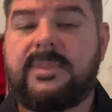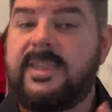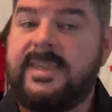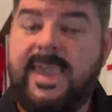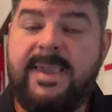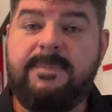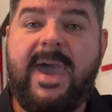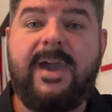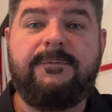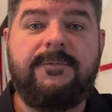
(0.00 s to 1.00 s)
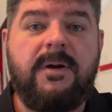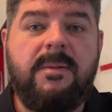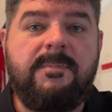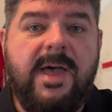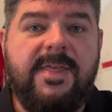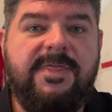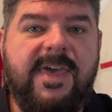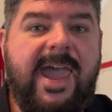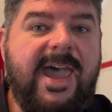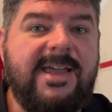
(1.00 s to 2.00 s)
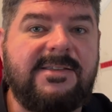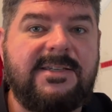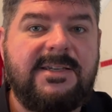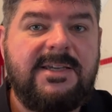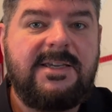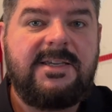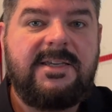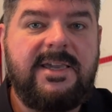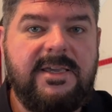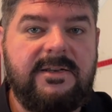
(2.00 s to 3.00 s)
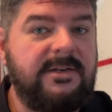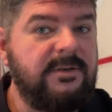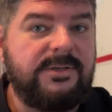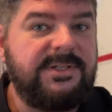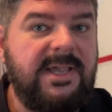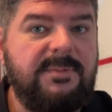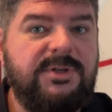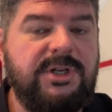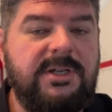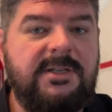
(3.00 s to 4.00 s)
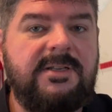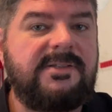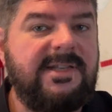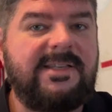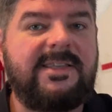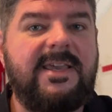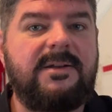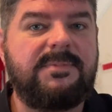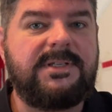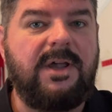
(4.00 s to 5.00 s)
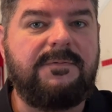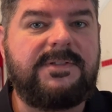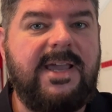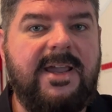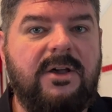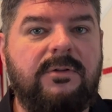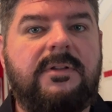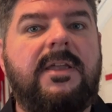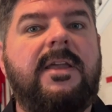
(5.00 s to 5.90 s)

He came back from that interception, didn't get himself down.